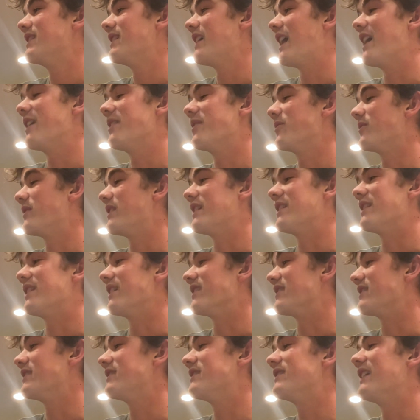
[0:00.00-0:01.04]
I don't think
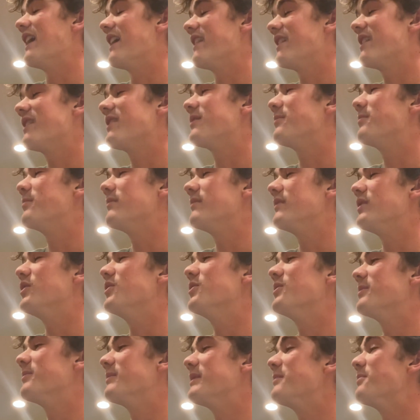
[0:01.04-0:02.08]
that's... I think
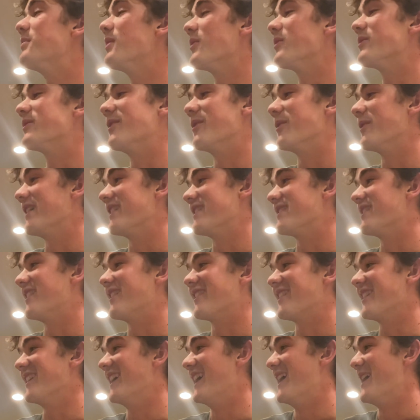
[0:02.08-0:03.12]
you and me both know that's
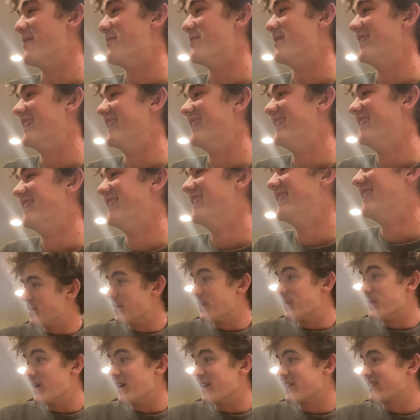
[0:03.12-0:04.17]
not going to happen.
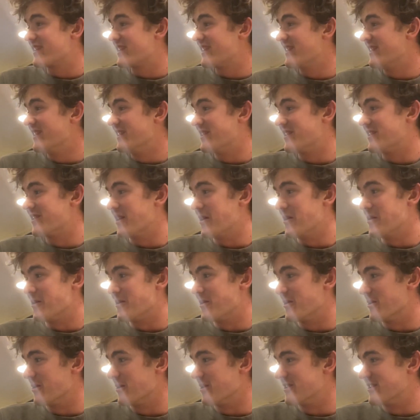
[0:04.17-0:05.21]
Boston is so
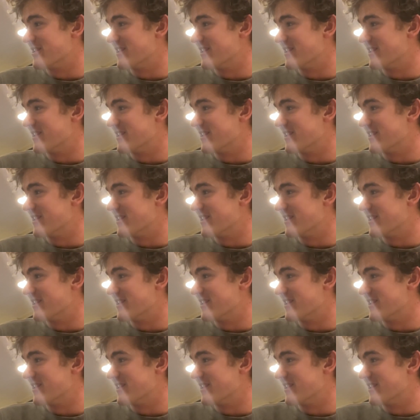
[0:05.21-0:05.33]
gorgeous.